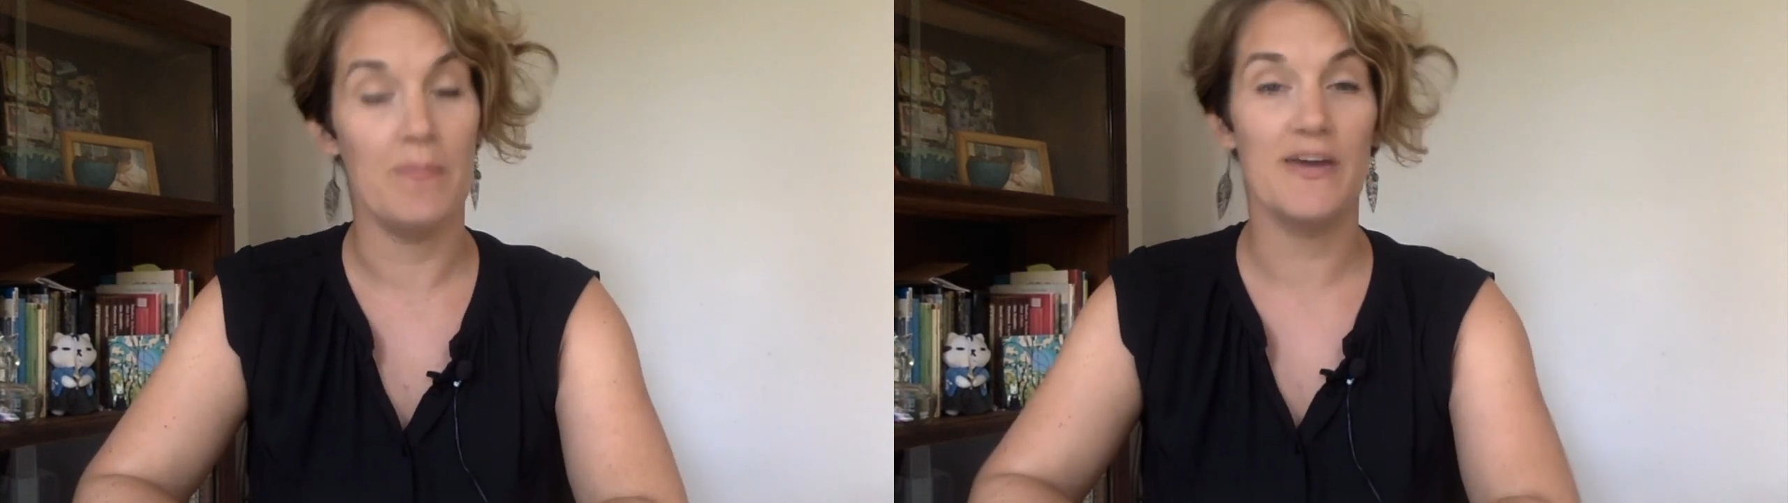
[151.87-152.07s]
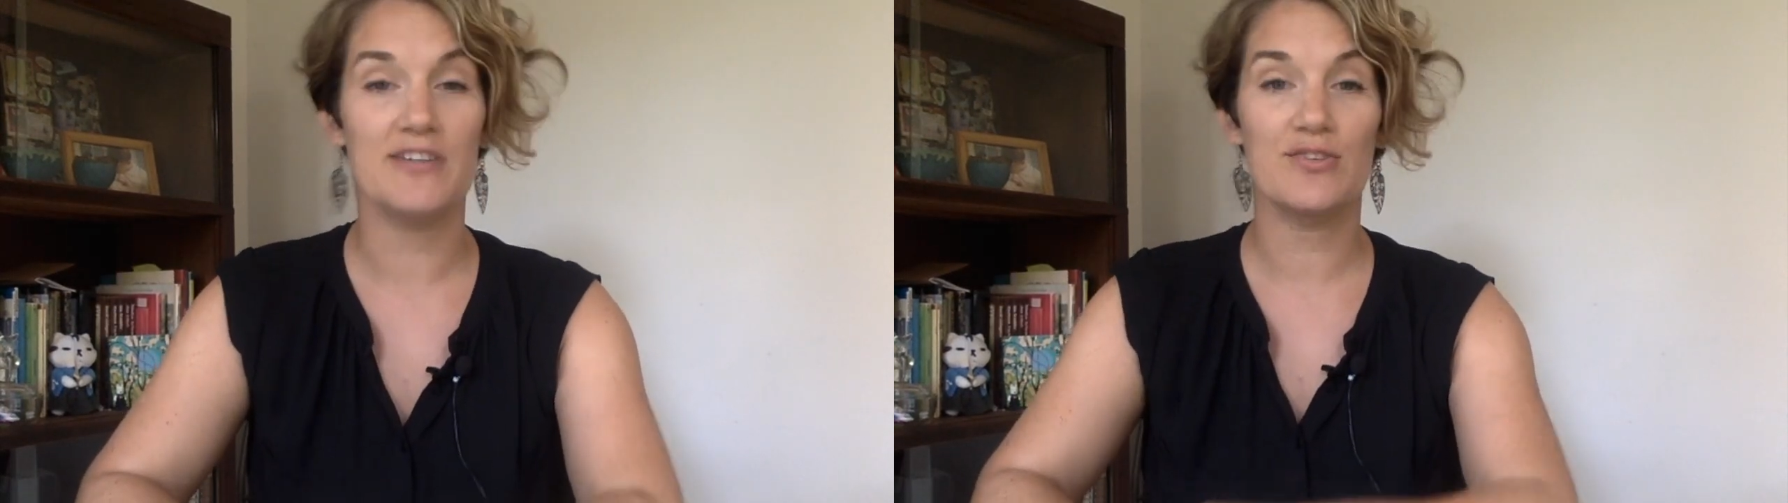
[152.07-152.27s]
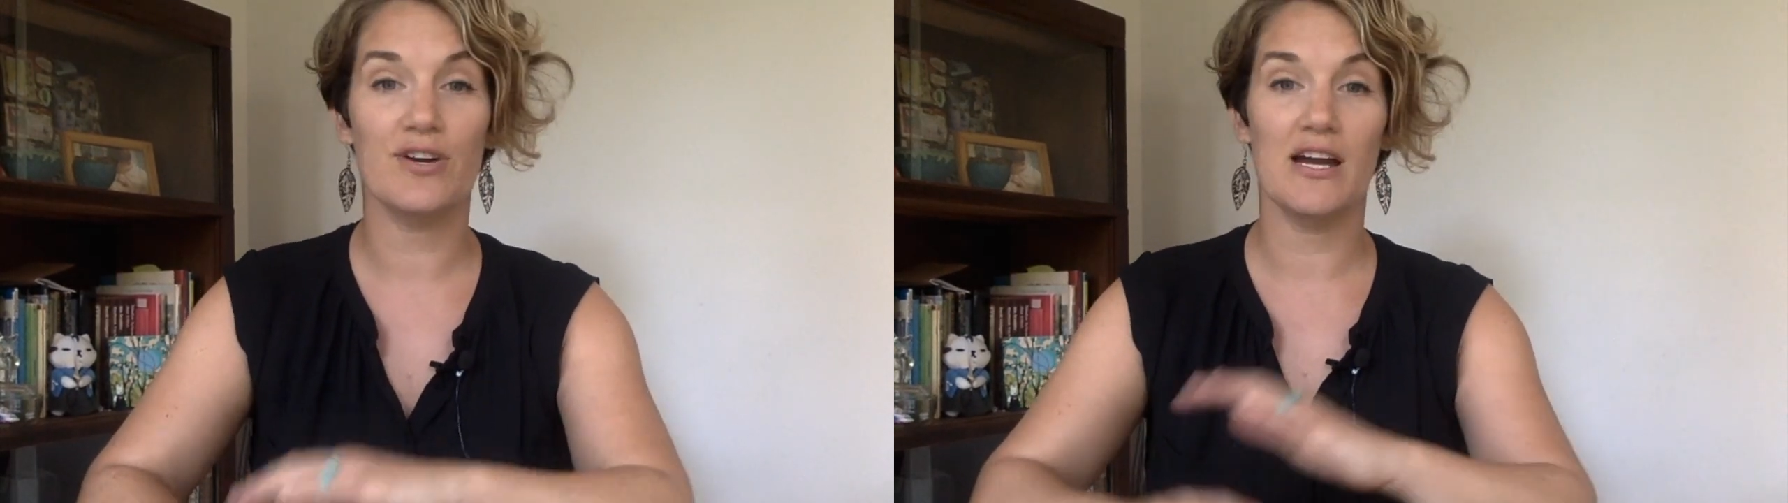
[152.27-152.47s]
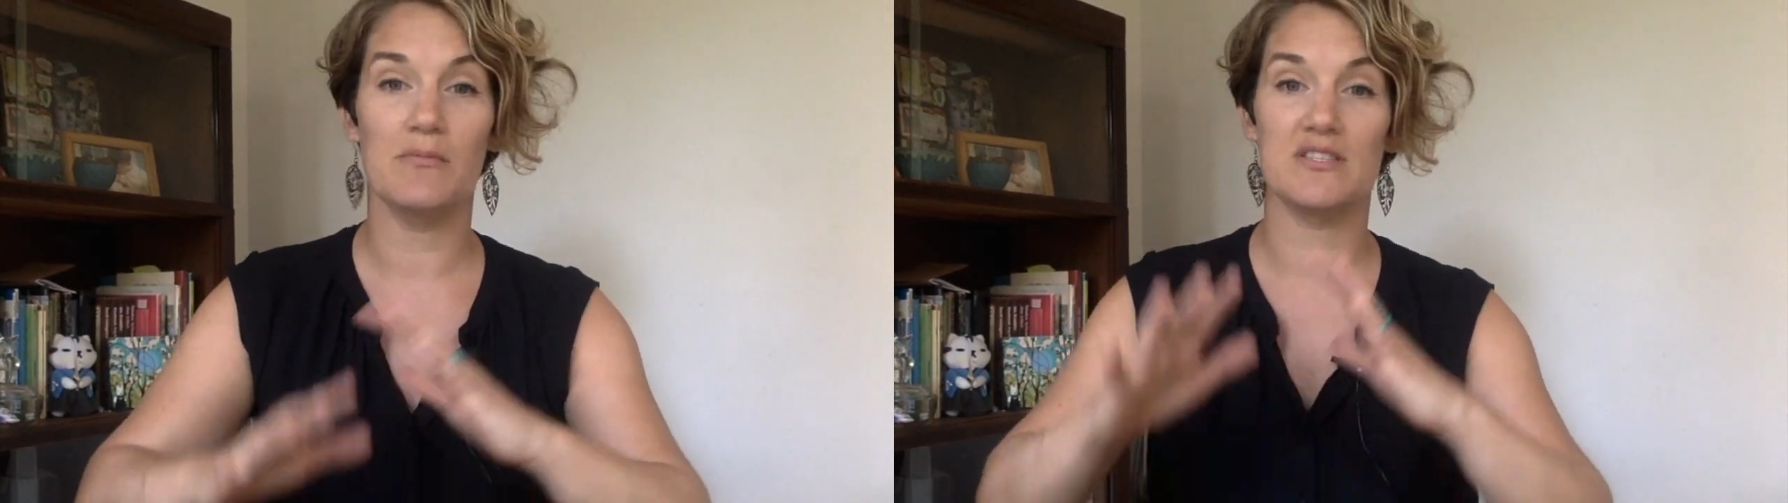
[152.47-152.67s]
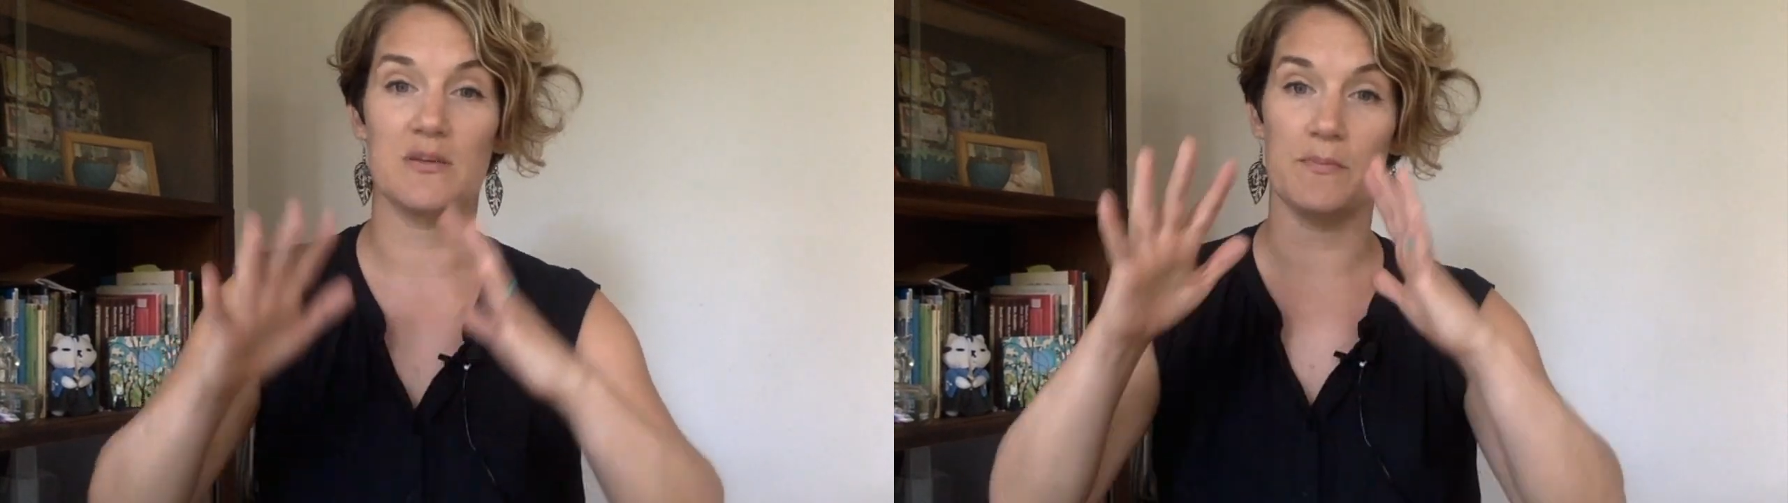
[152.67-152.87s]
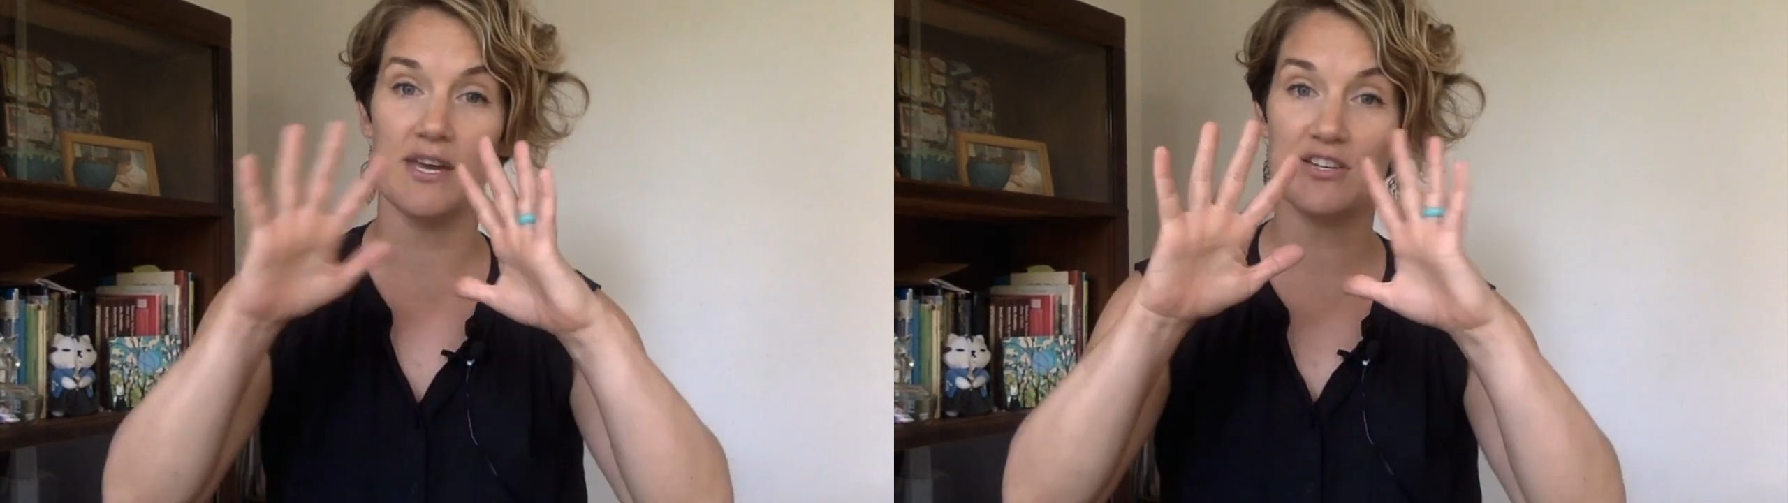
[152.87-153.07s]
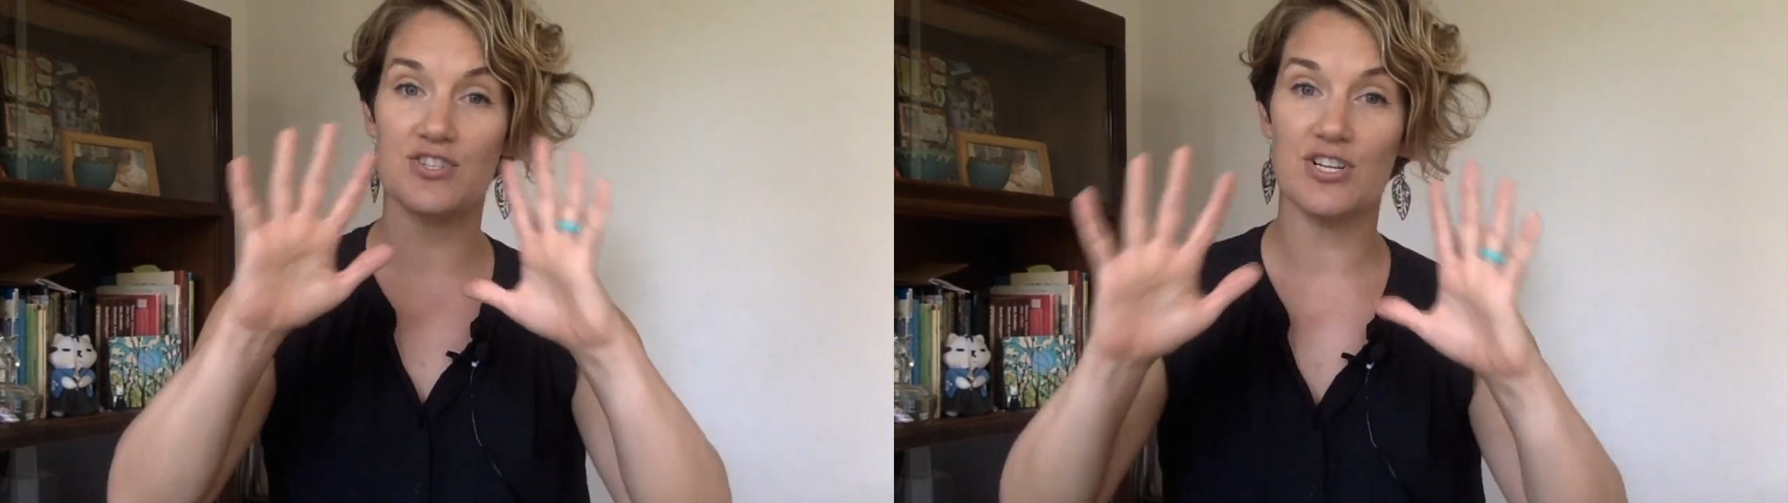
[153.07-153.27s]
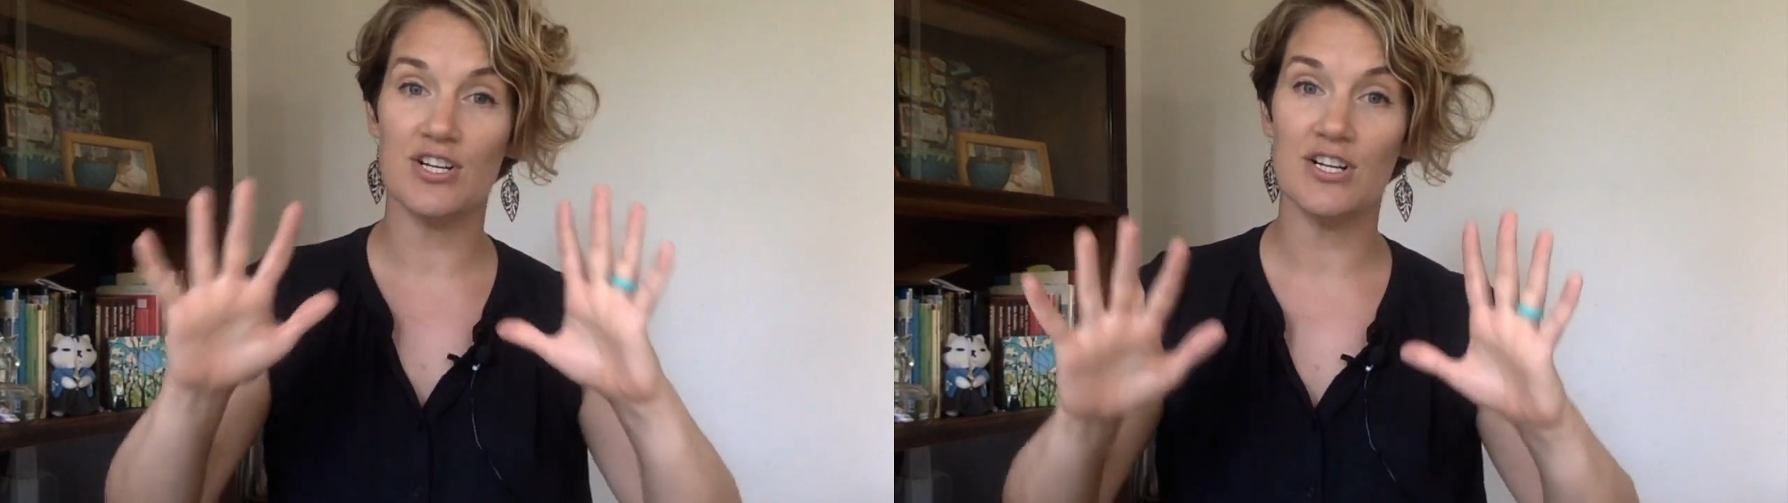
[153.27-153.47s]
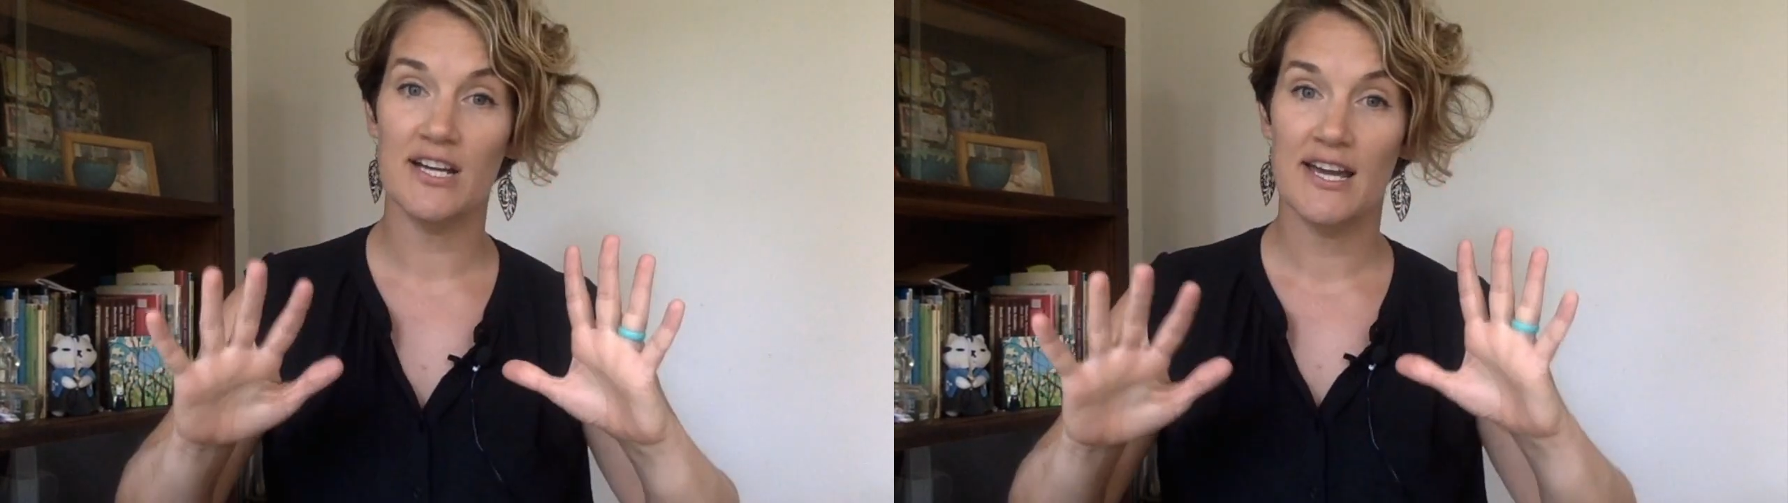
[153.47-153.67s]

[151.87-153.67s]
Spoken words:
A pictogram is a picture